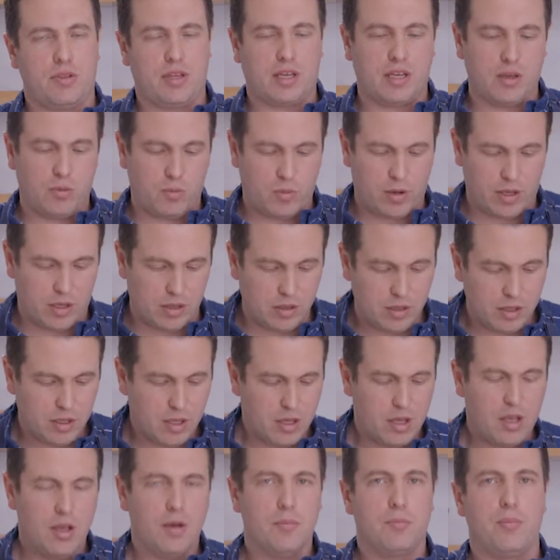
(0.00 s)
think it will,
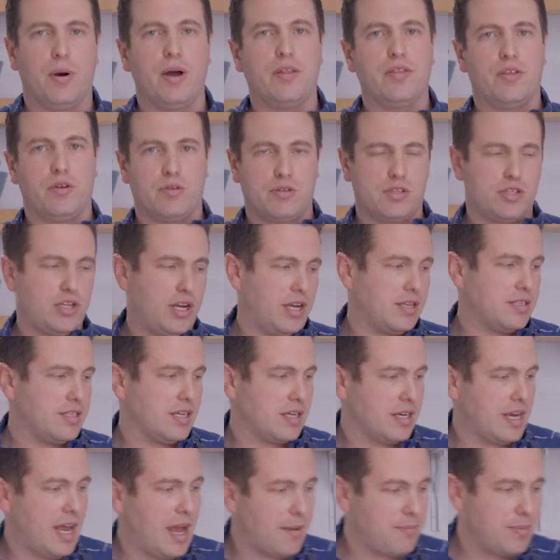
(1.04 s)
but there's a chance
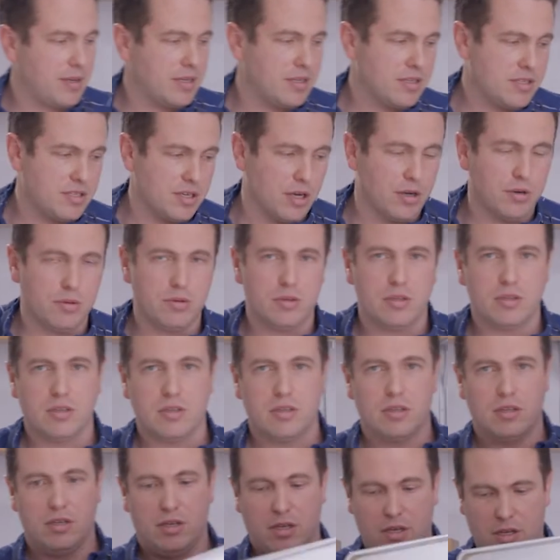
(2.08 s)
it could happen. So,
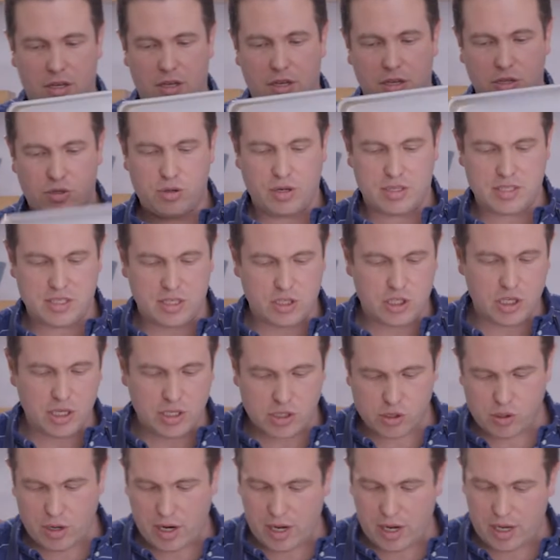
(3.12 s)
trusty
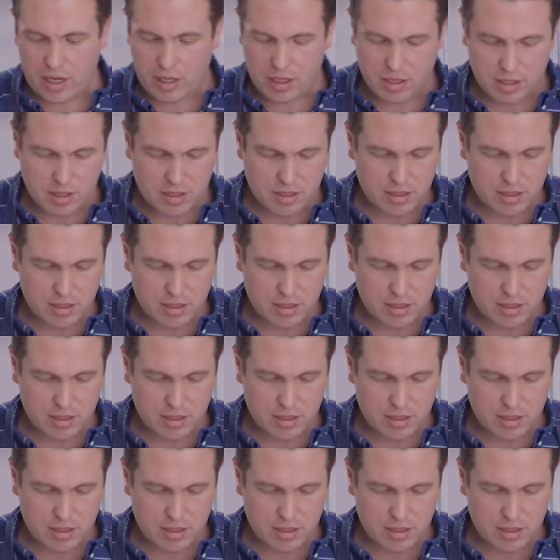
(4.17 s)
sheet tray,